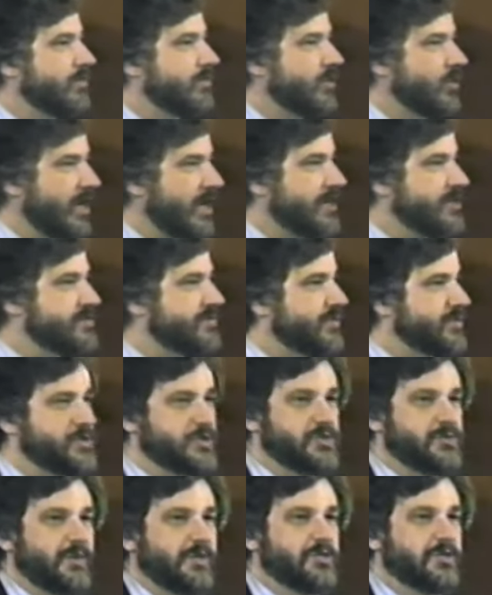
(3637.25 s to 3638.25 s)
grounds for
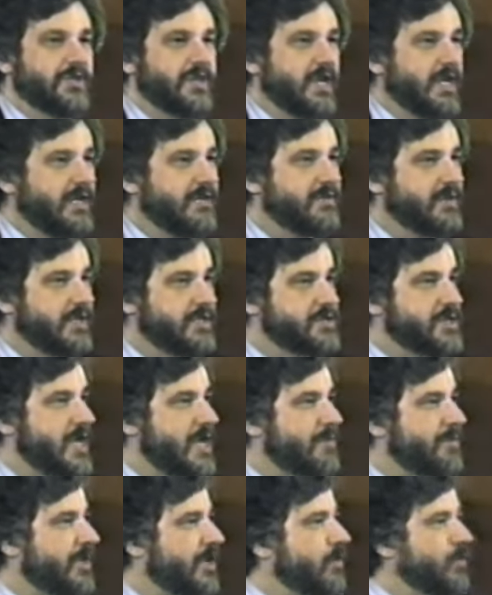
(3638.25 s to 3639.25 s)
suspicion that anything is
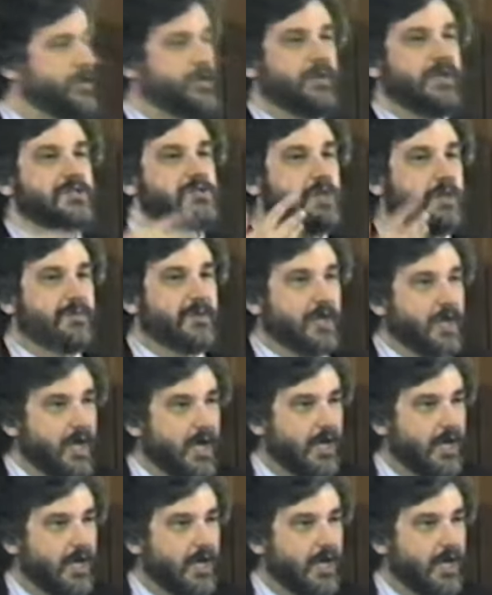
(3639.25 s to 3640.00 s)
happening or doing something